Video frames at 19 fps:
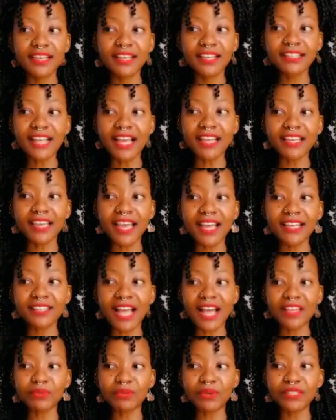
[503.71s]
Like, in
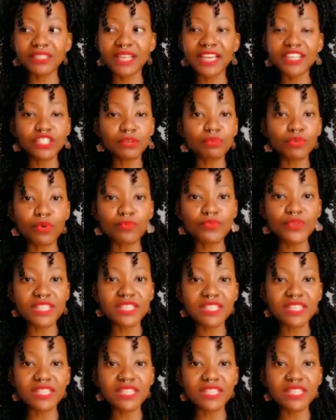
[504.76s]
other words, age appropriate.